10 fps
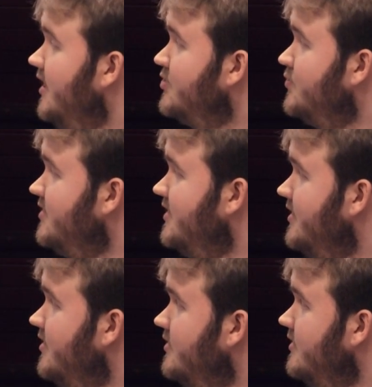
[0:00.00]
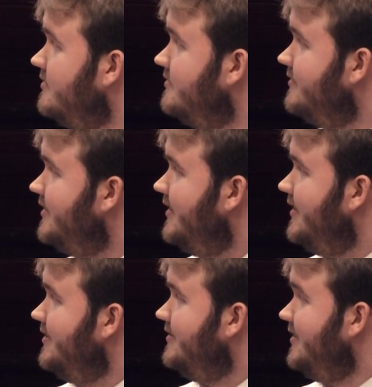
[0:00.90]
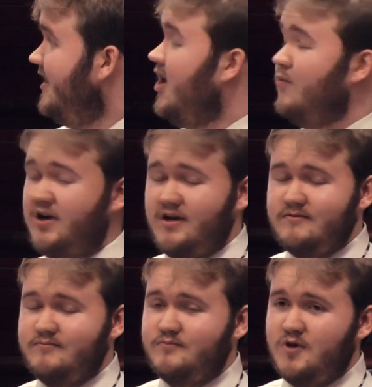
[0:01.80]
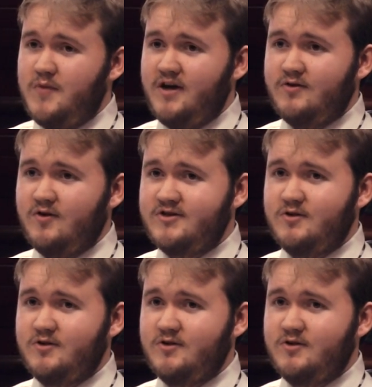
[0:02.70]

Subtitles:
I suppose they're the they are my main thoughts.